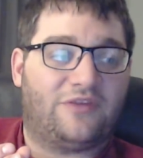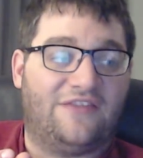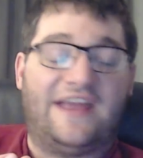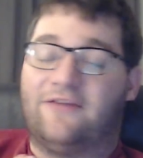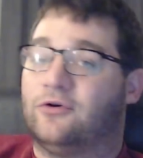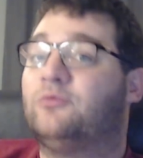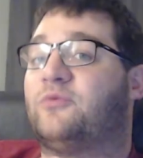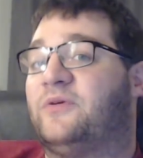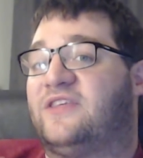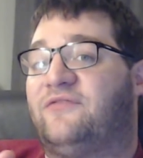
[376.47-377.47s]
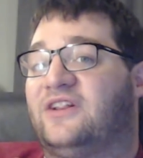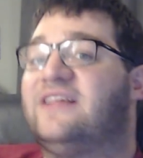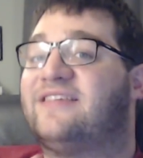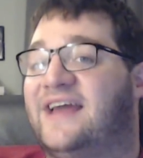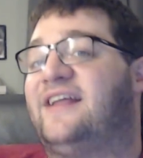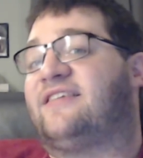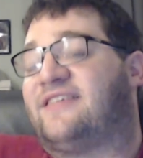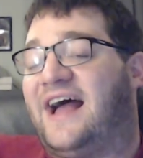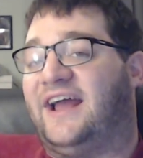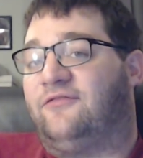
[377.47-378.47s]
And they have rooms specifically set
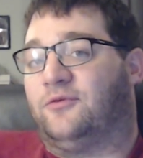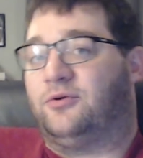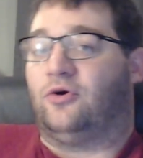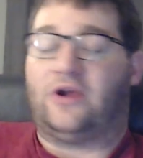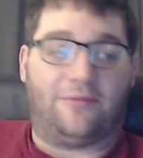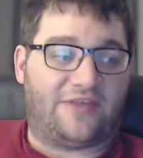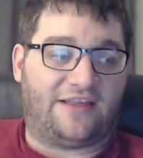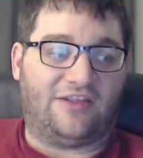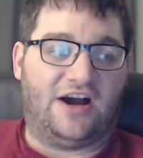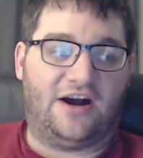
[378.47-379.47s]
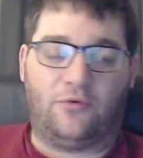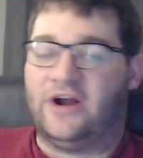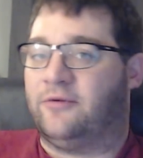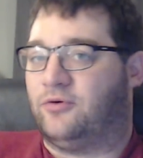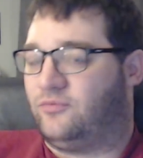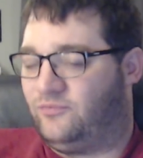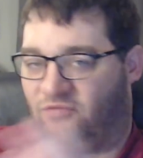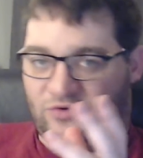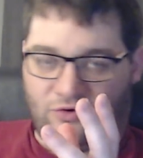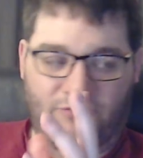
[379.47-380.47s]
aside for programs like the Hotwire
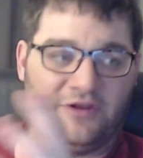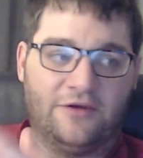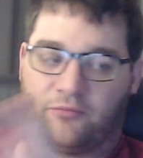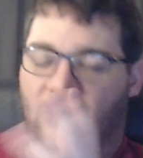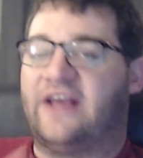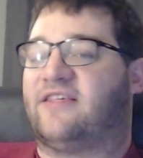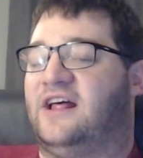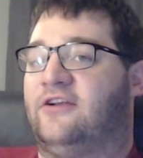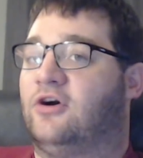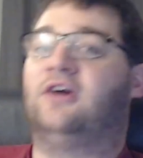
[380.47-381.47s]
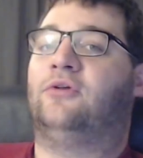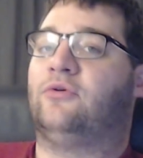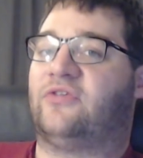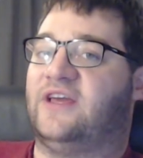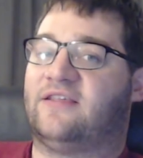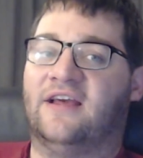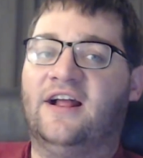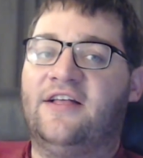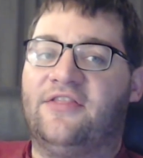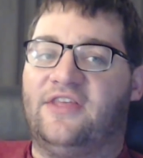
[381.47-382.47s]
or Priceline or all those things,
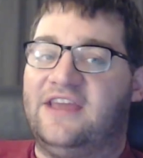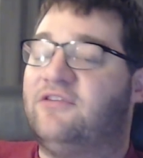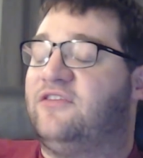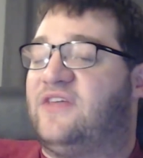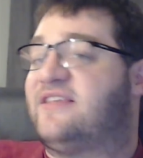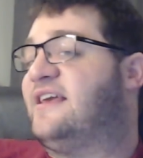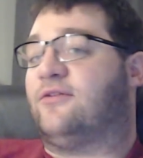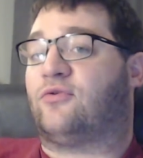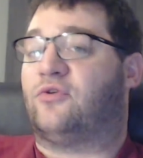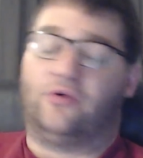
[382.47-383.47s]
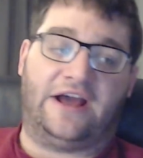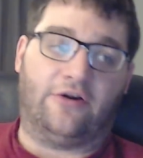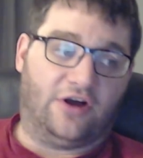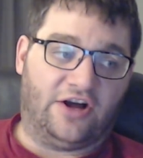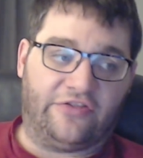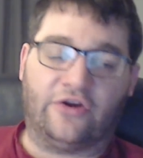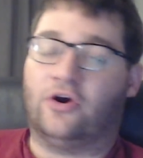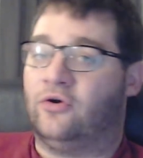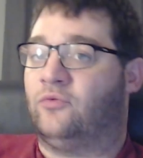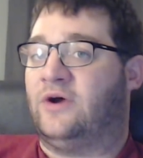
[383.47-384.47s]
even if they say they're sold out on their
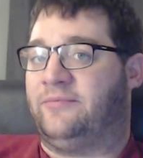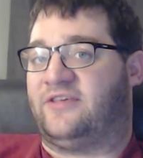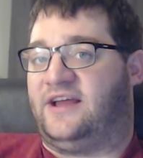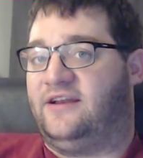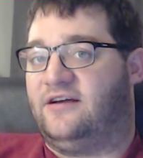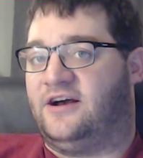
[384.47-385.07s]
own website.